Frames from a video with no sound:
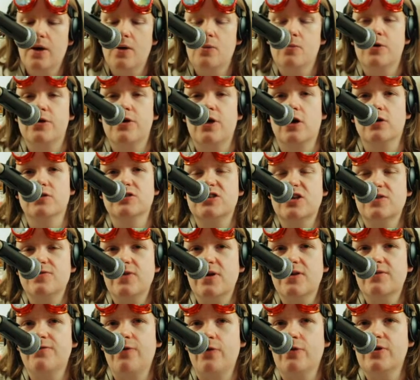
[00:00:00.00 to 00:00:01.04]
But no, stuff
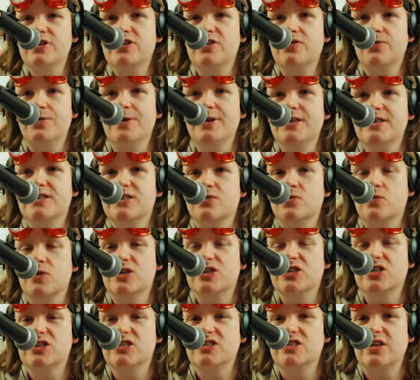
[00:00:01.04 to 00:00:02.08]
like Voice of Reason, which
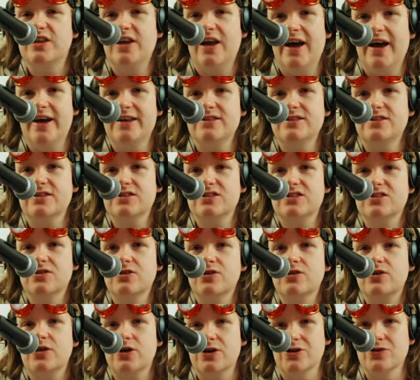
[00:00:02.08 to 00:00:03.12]
is enhance,
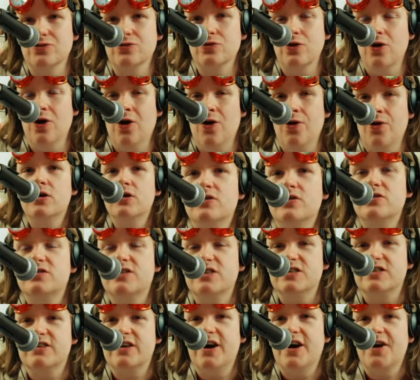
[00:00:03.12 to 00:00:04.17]
colon,
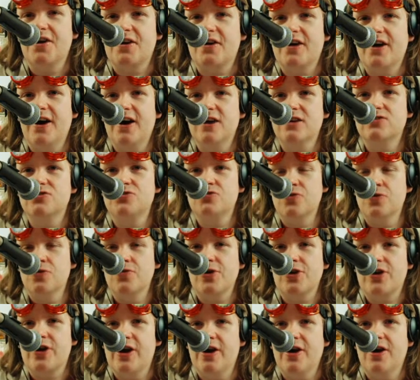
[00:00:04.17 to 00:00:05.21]
discard a card, draw a
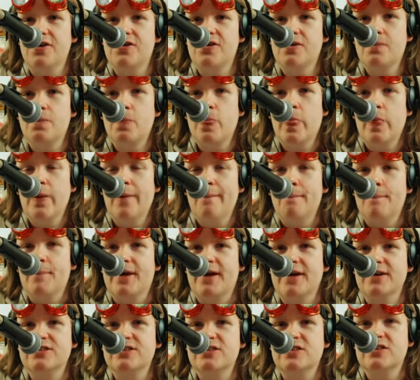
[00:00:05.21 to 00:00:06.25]
card.
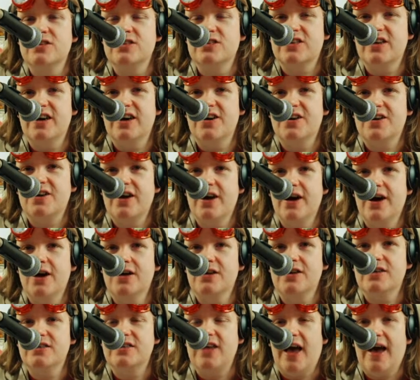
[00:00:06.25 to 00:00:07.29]
Because the discard a card
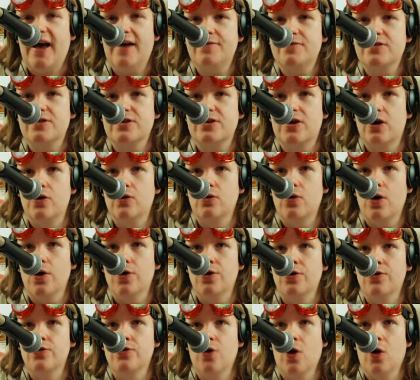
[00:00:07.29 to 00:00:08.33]
is after the colon,
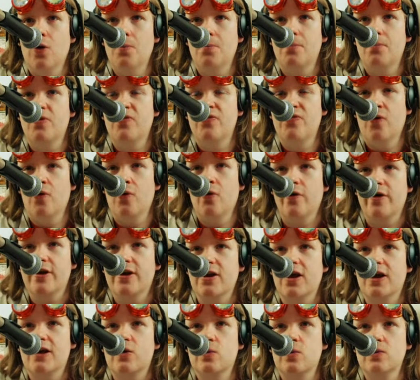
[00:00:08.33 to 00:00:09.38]
not before it,
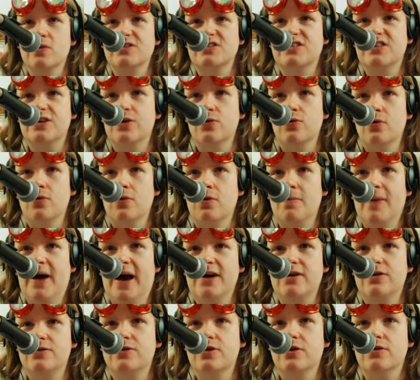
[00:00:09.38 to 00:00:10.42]
like we'll see on all of
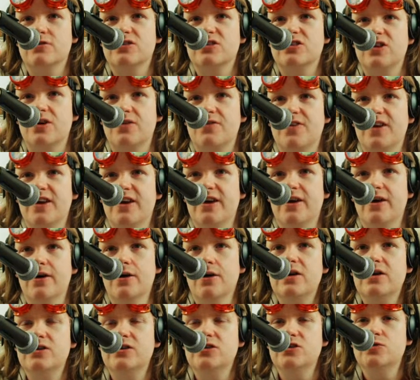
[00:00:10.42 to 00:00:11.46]
Bakugo's stuff here,
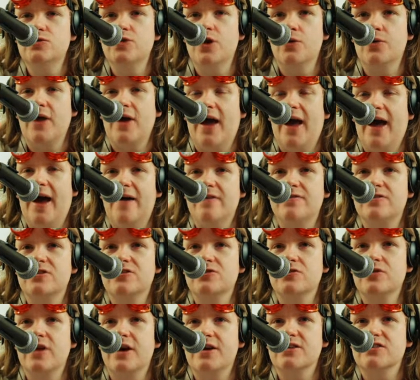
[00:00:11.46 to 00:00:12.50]
you don't have to do
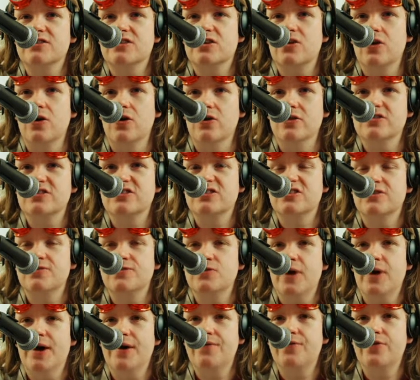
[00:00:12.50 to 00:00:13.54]
that as the cost, so if you
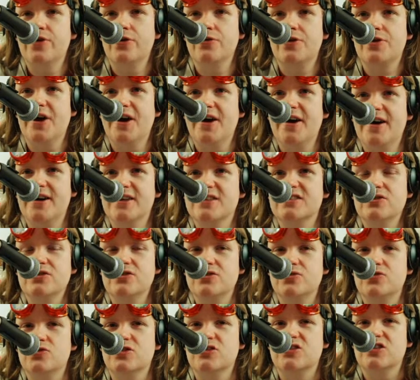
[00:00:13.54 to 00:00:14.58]
have no cards,
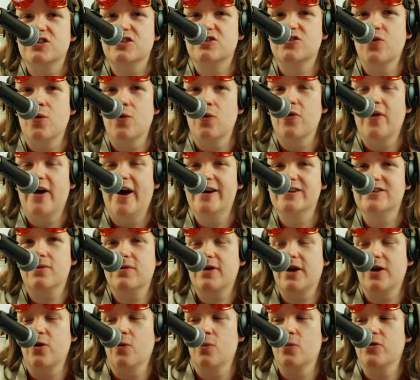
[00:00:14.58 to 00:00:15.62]
you just ignore that and get
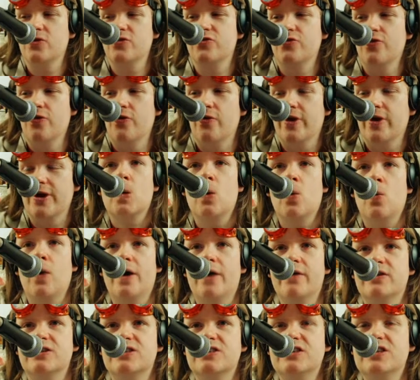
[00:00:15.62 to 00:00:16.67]
on with the drawing.
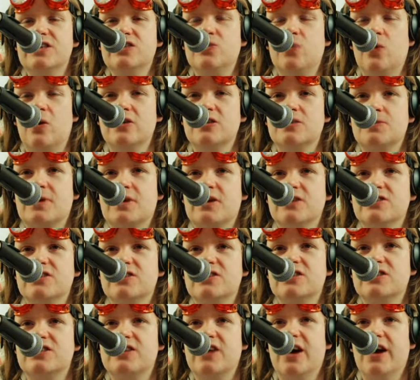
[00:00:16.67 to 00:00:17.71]
Whereas these ones, because the
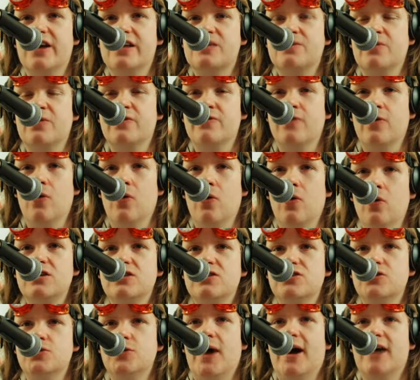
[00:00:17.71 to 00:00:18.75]
discard is before,
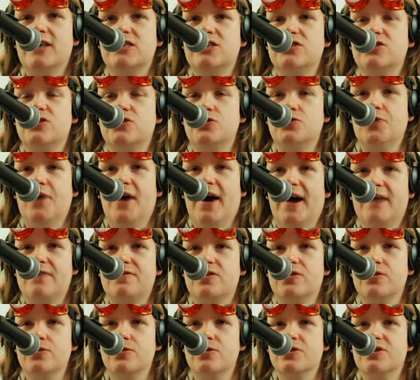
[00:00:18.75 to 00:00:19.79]
you actually do have to
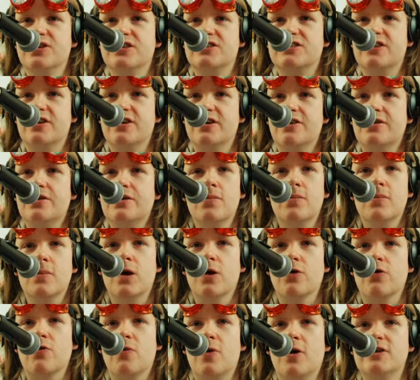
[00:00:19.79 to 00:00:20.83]
do the discard.
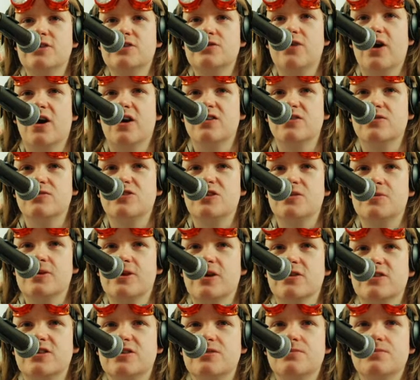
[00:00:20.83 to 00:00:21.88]
Otherwise, you can't use the
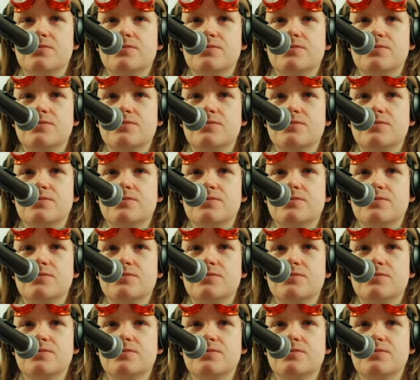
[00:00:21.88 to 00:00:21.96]
ability.